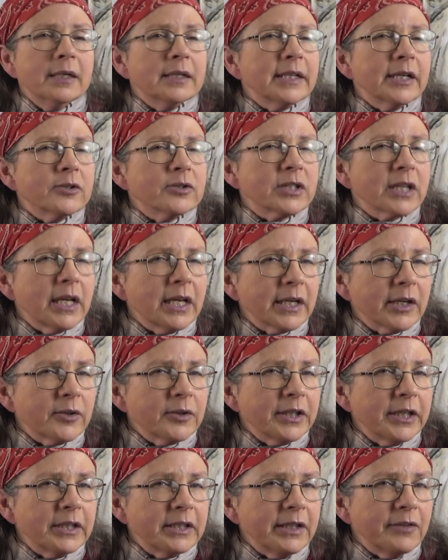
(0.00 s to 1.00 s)
there's
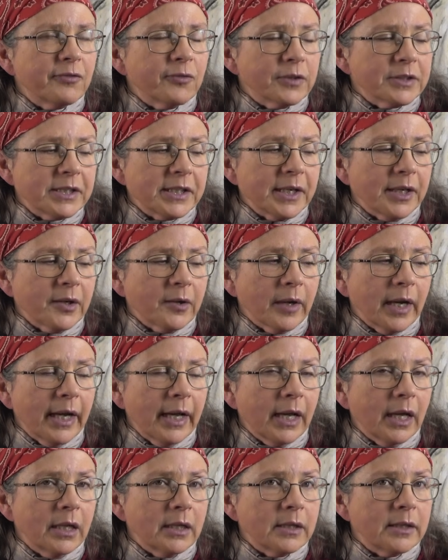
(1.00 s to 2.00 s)
clearly a difference here,
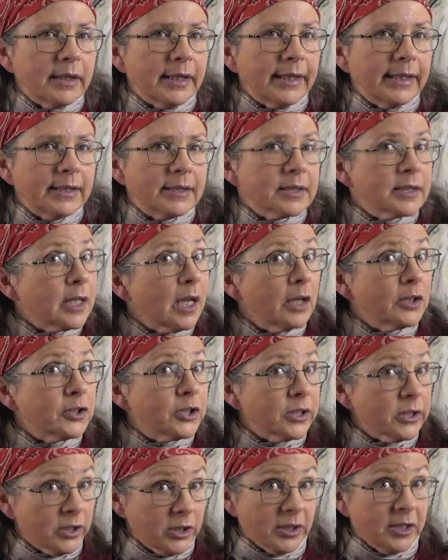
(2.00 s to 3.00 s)
and it's not
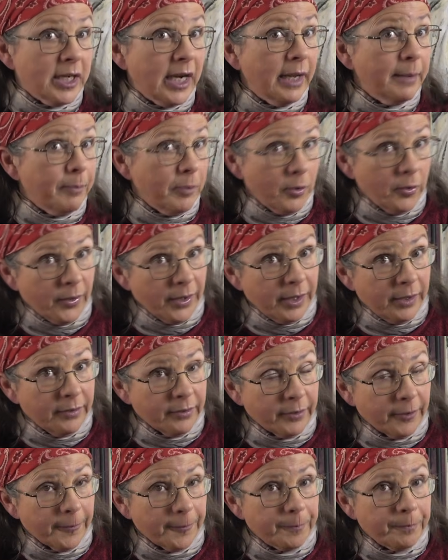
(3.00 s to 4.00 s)
just a typo
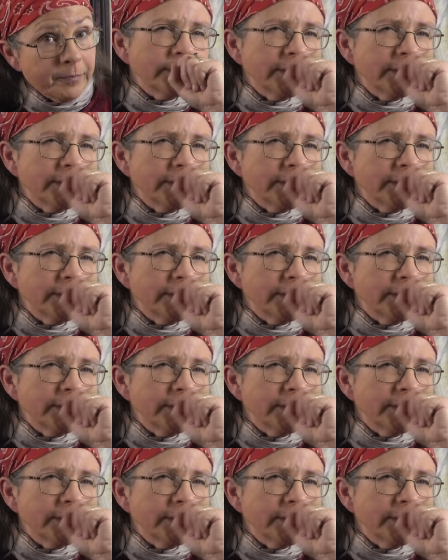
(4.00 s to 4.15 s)
either.